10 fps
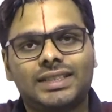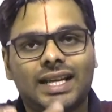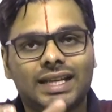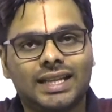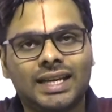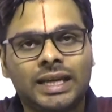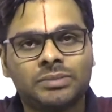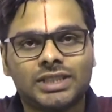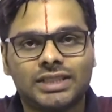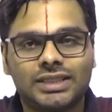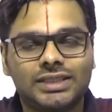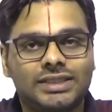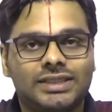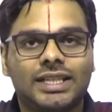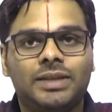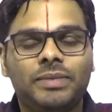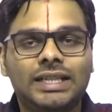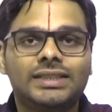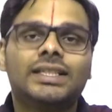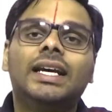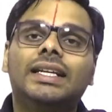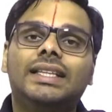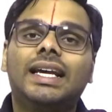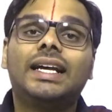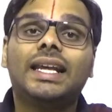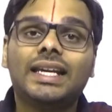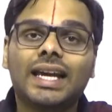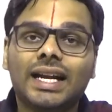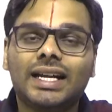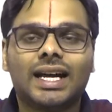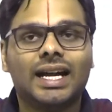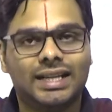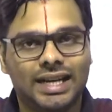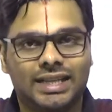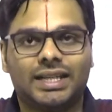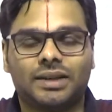like the name suggests, it means they create a debt.